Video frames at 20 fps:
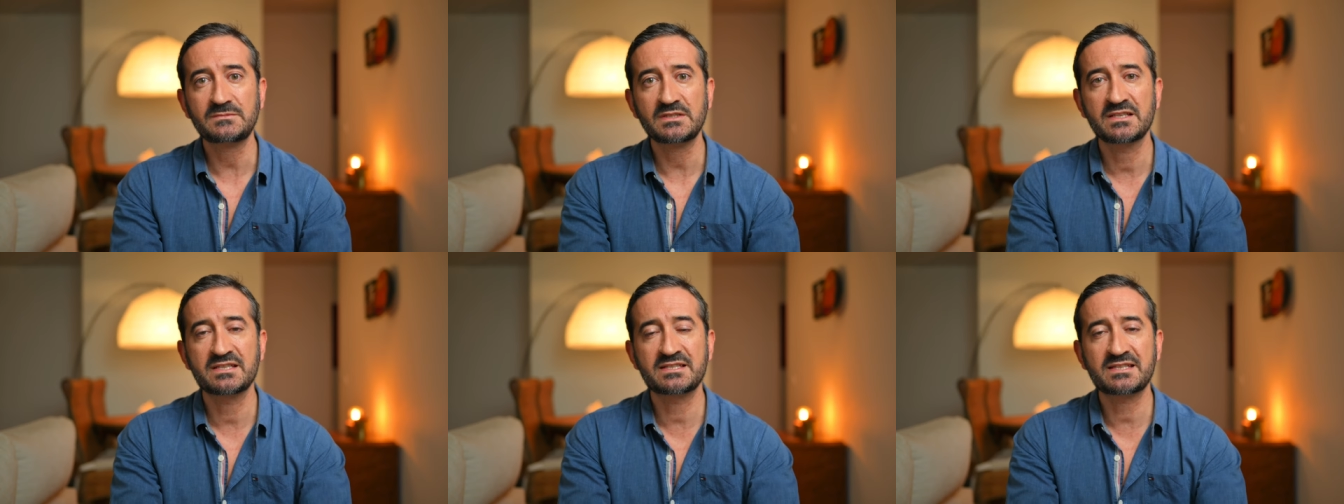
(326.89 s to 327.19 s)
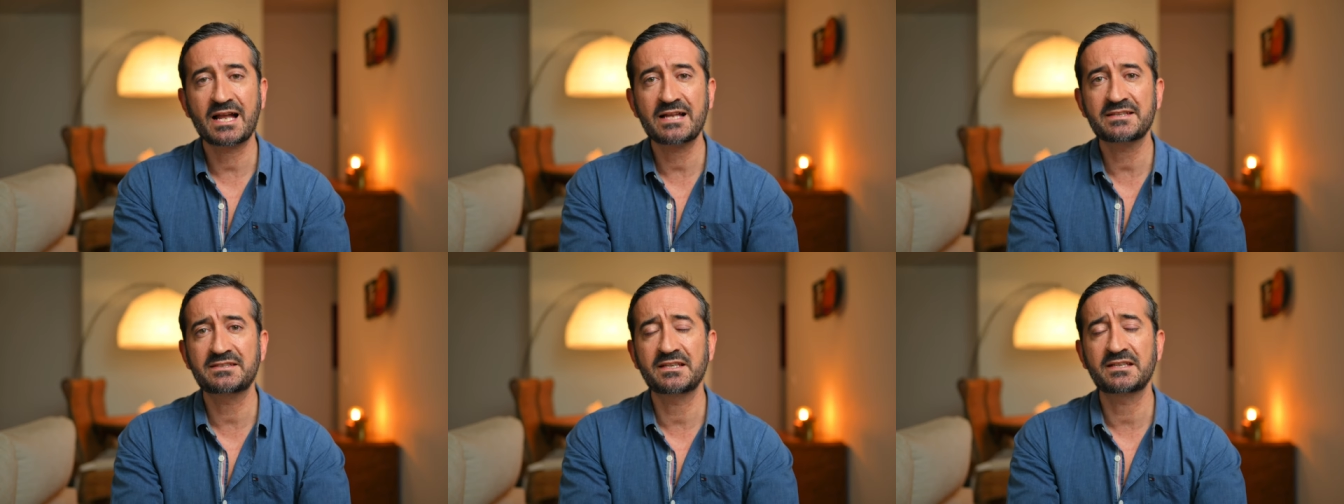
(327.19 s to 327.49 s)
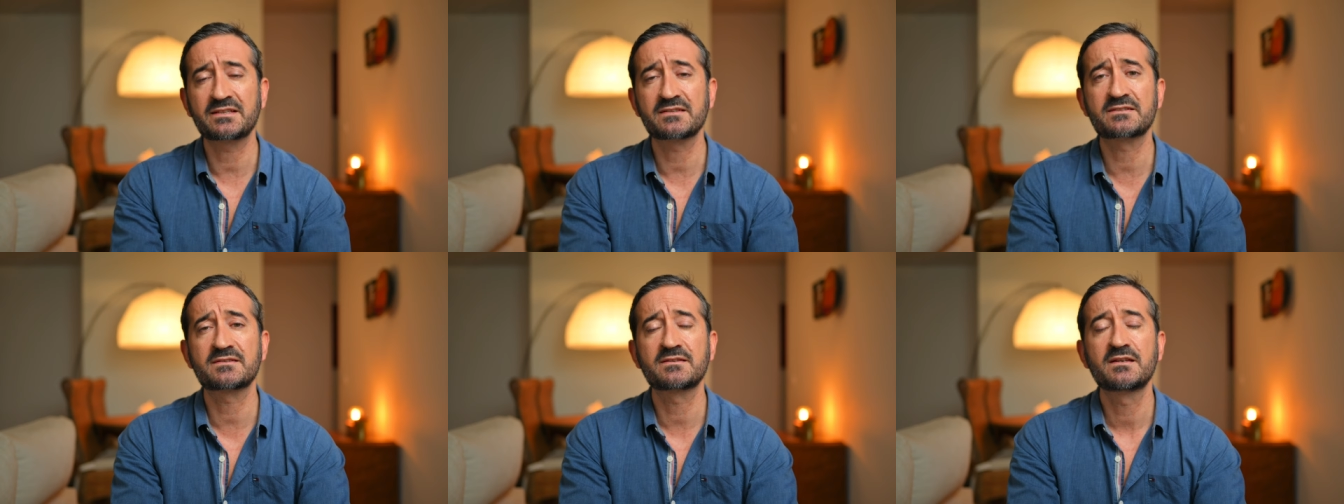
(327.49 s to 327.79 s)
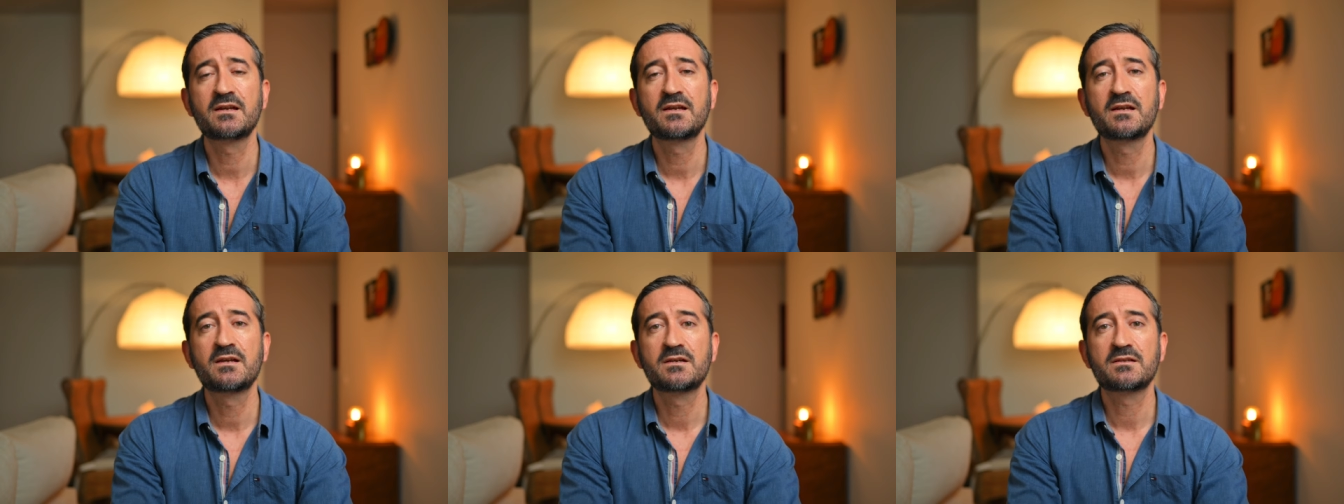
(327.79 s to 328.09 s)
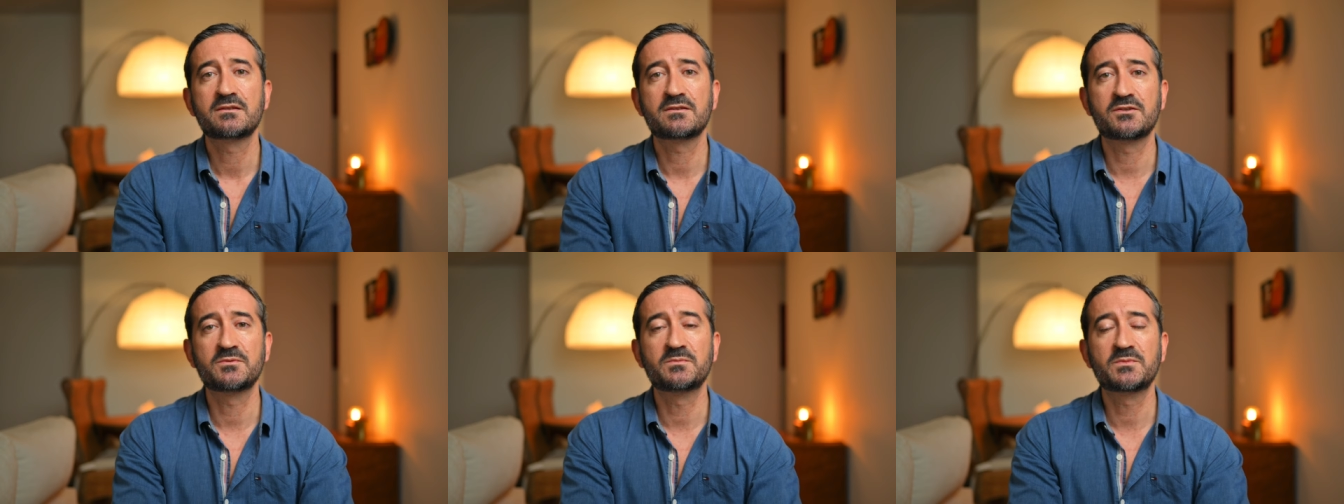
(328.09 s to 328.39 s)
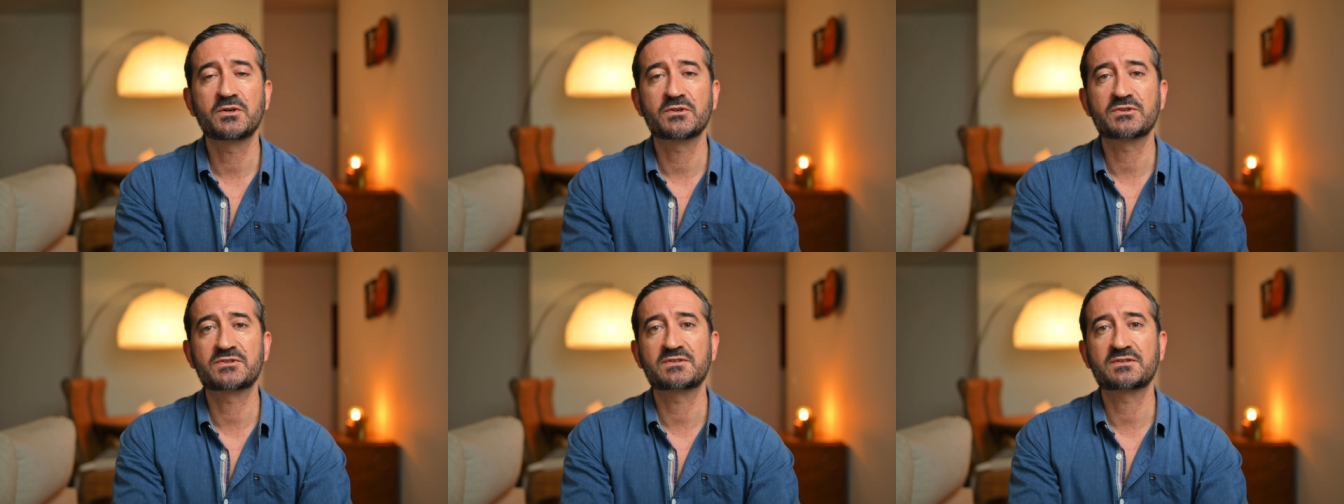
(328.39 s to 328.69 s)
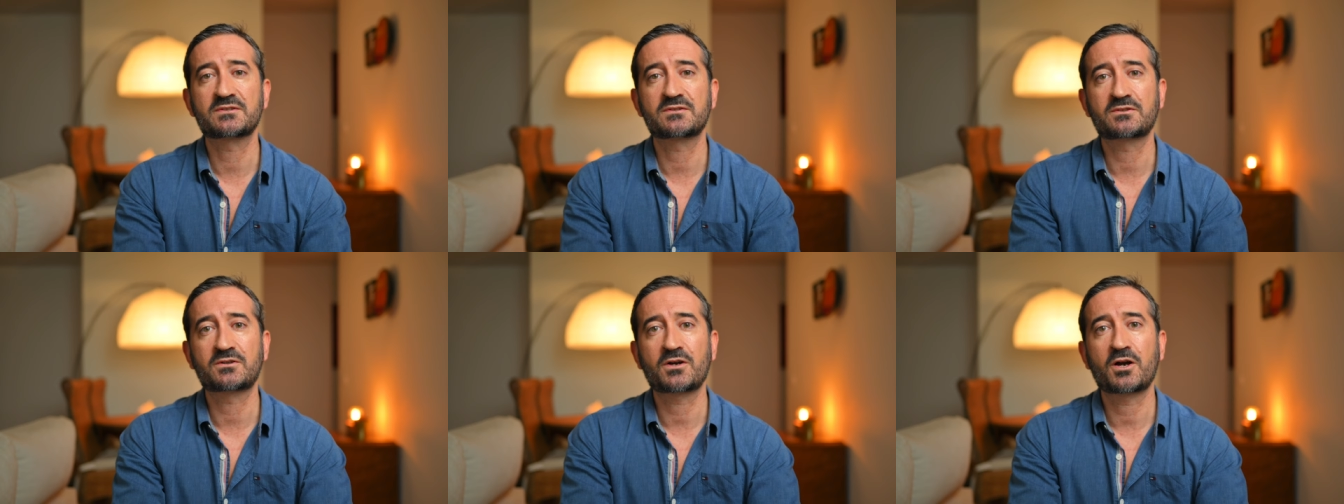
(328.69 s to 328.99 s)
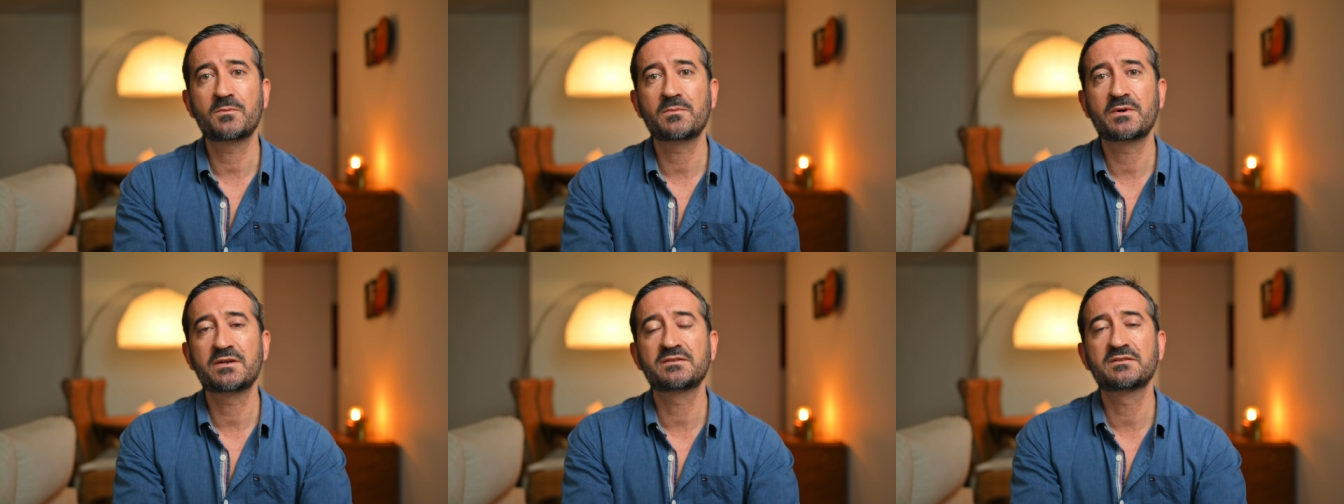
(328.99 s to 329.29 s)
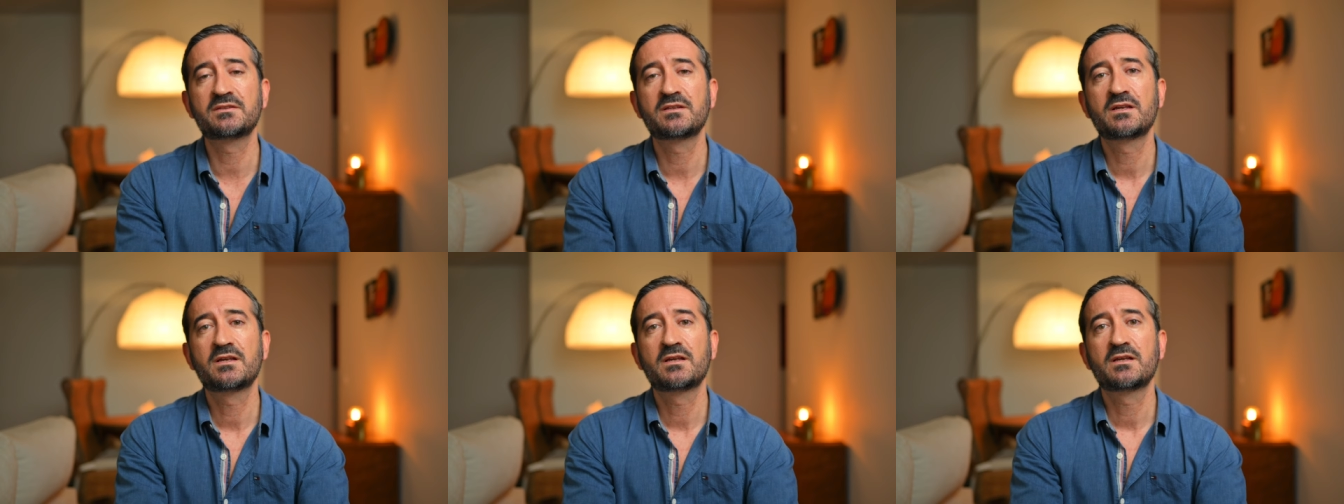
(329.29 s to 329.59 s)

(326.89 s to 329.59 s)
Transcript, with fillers: statins, the most common